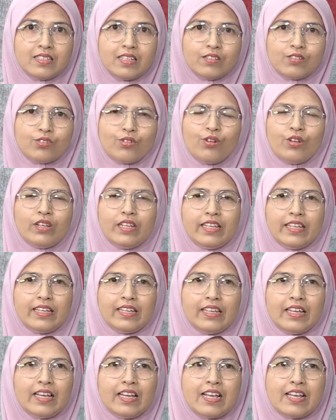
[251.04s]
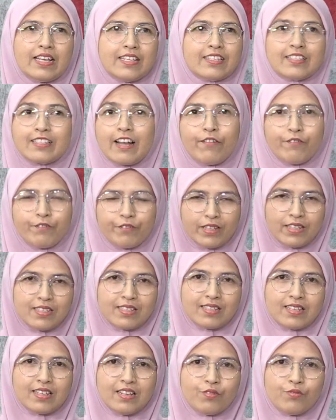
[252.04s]
is only a staff
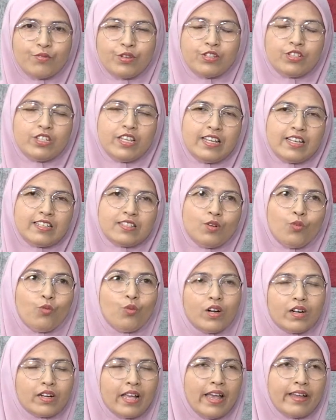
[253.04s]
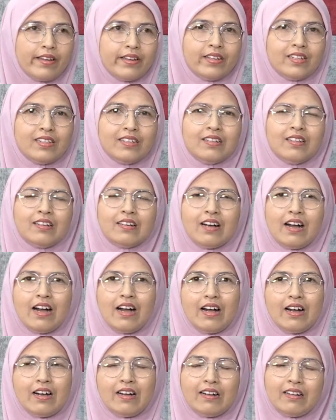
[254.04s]
nurse, yes, which is work at the
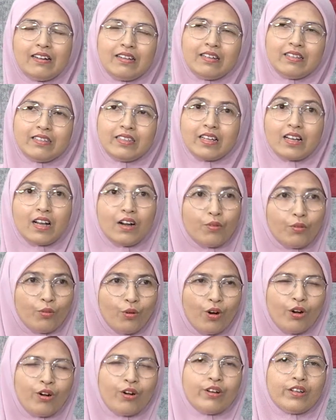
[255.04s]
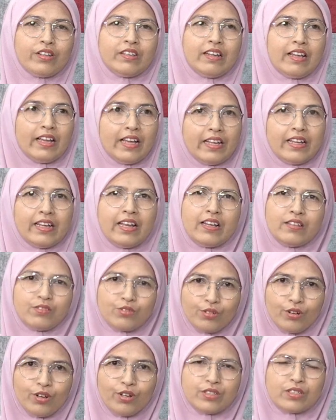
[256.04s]
dekat ward and
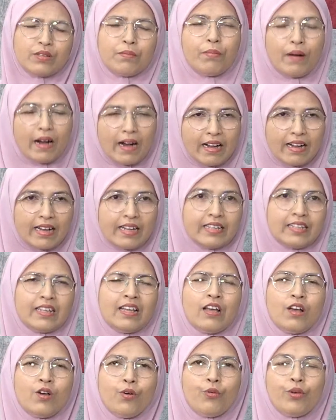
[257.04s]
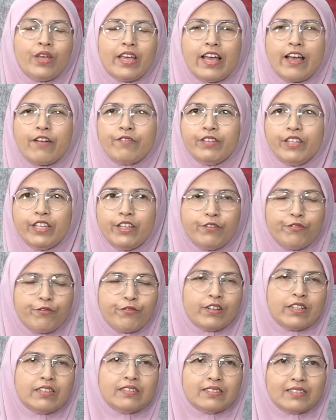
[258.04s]
so on. But we have
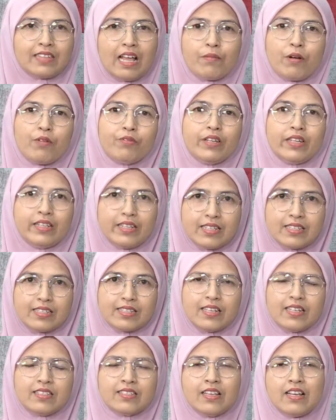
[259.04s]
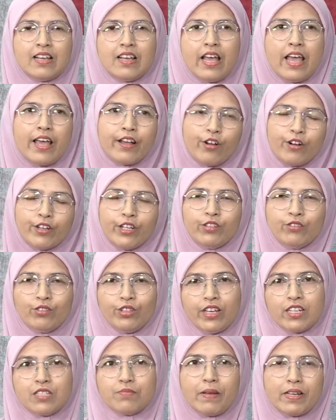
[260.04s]
different type of the nurses according to
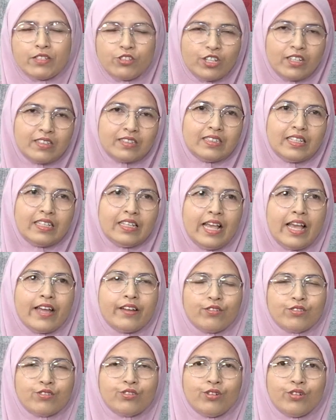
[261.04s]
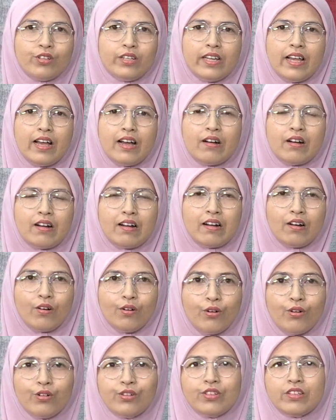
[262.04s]
their specialty and also their
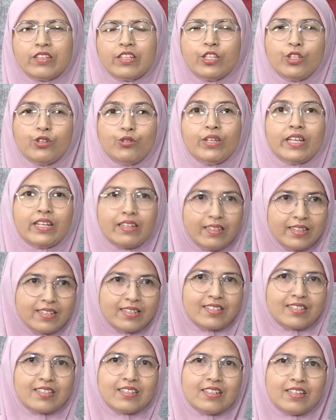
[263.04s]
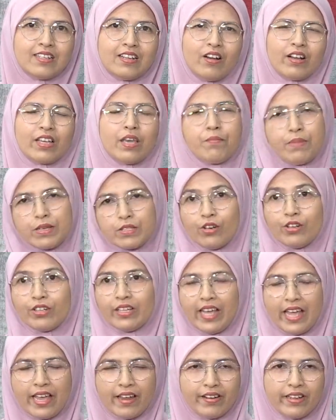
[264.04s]
own uniqueness. Okay, based on
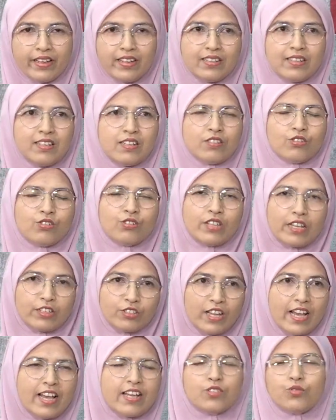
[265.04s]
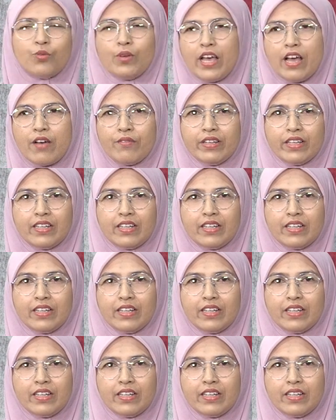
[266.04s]
the area. So such as we have